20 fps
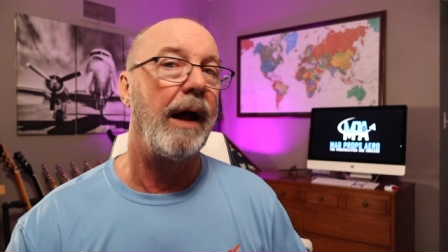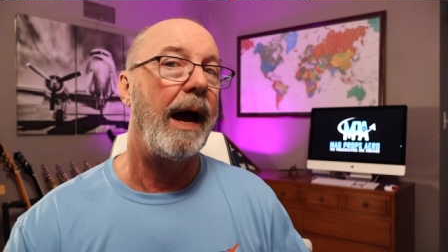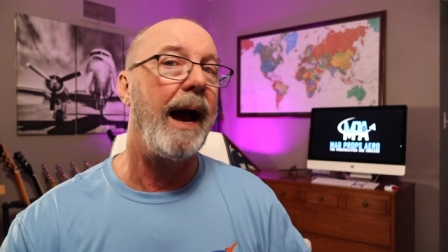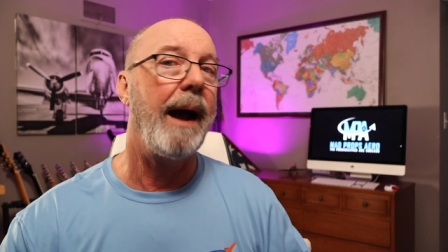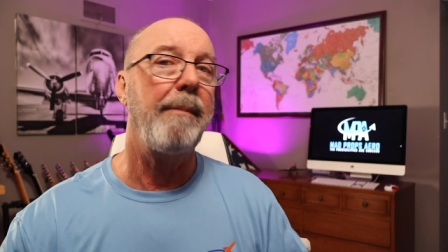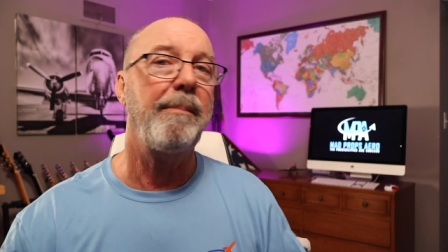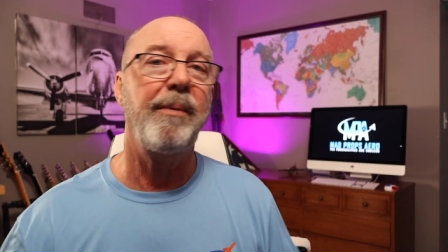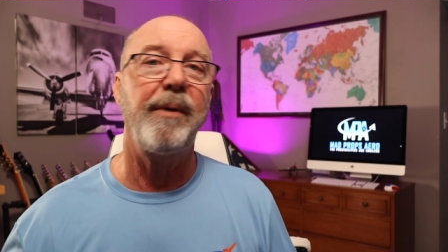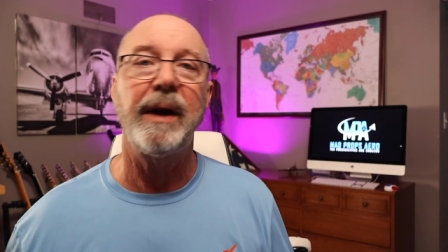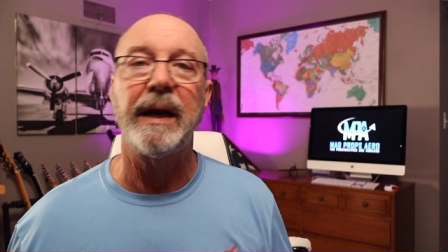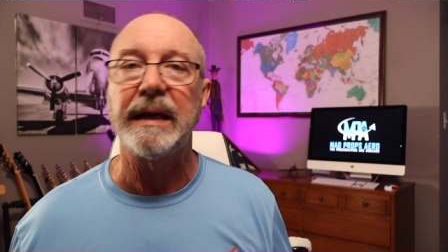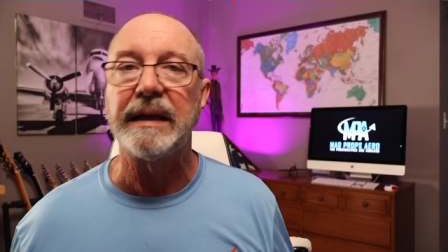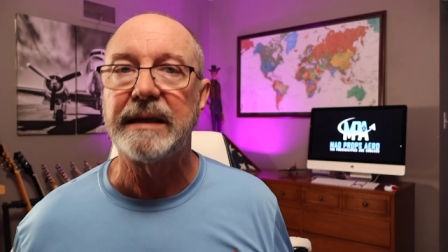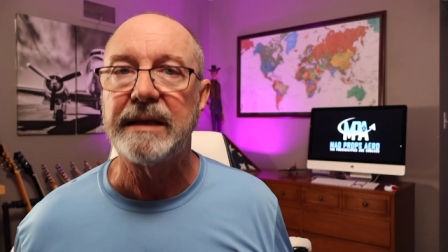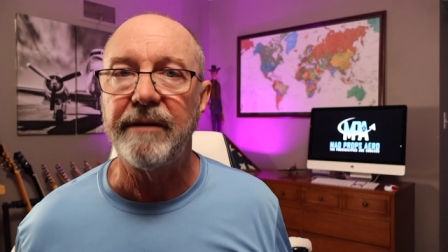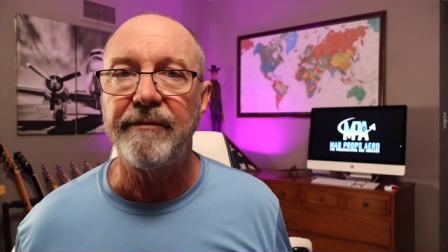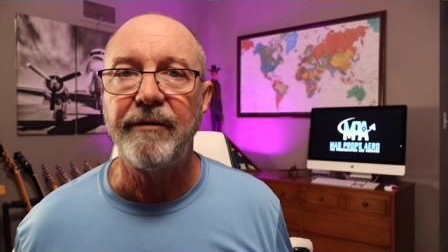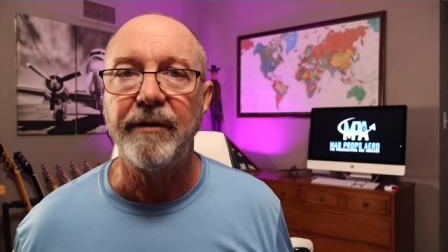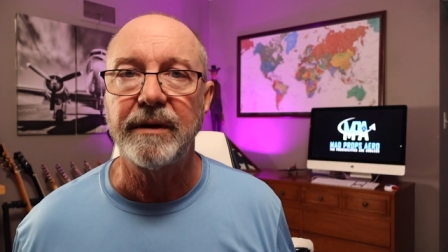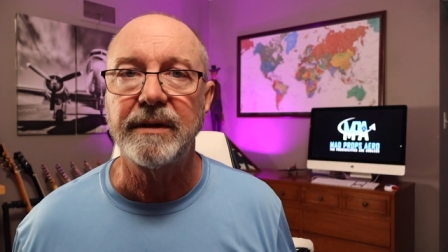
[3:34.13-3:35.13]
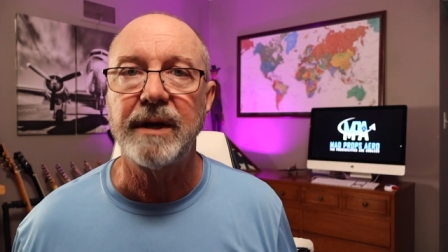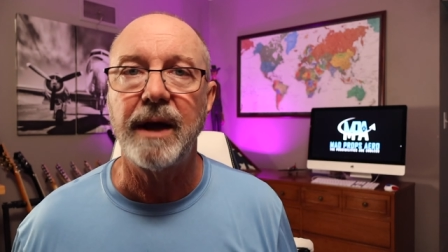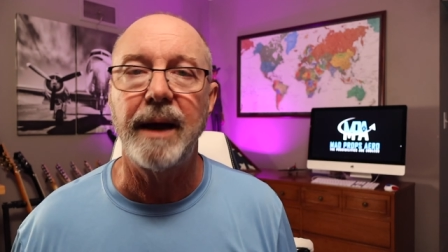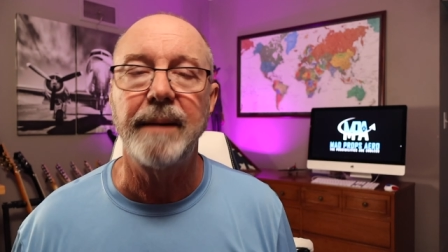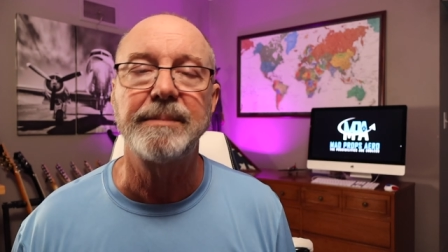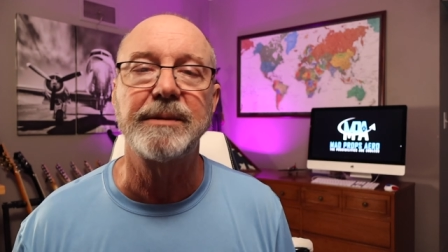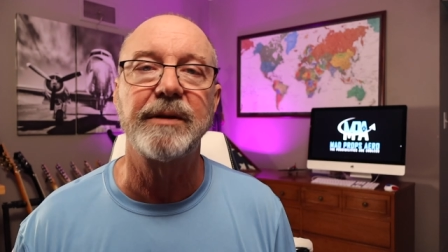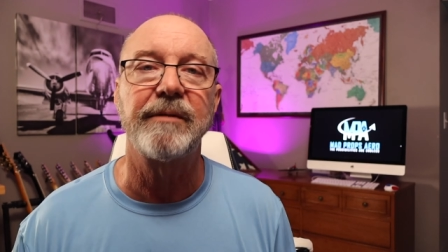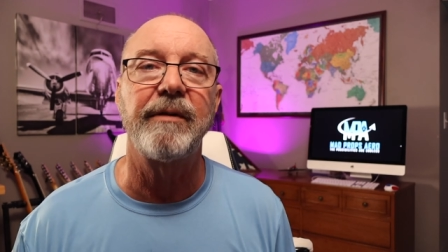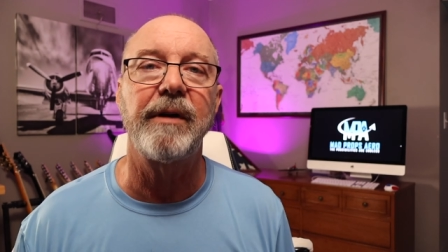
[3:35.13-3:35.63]
operating different
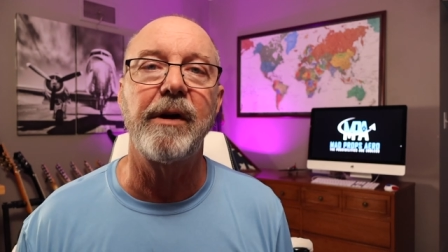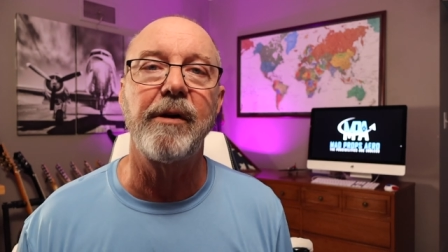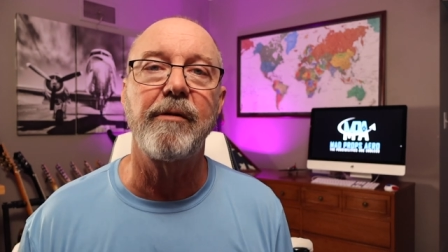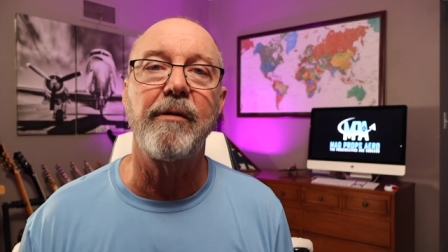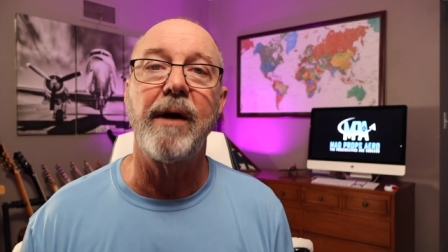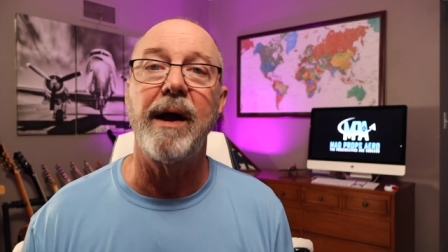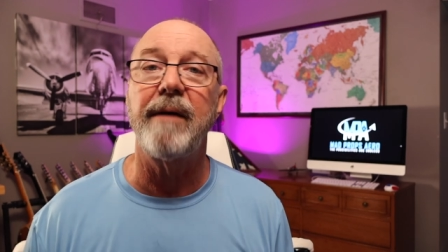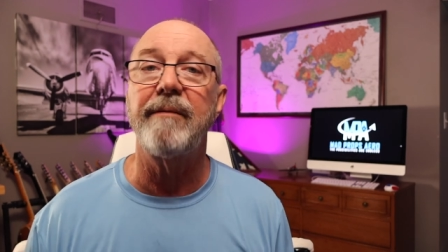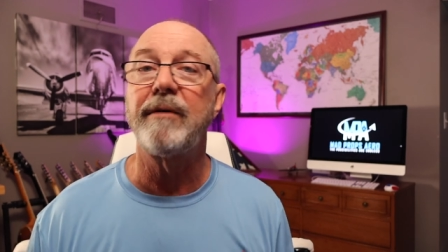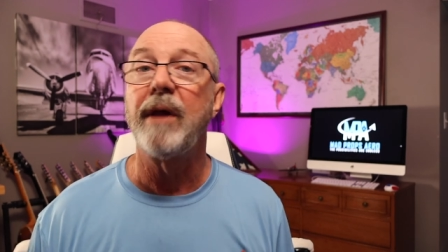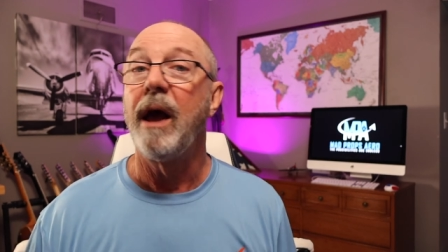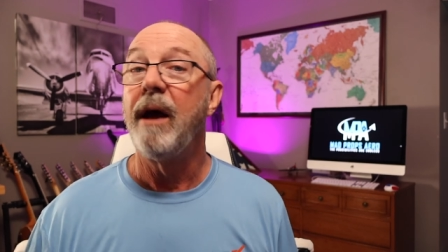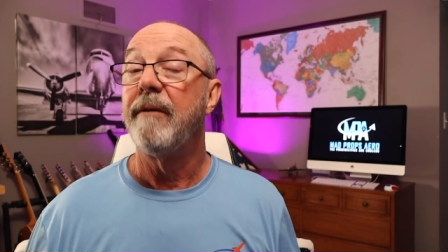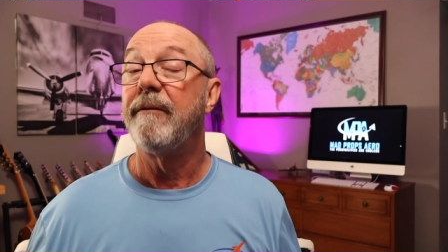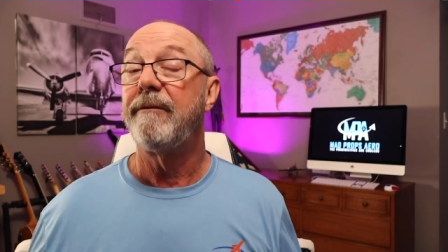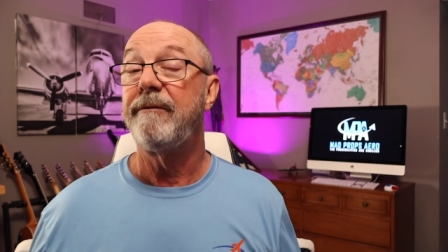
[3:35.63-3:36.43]
types of aircraft,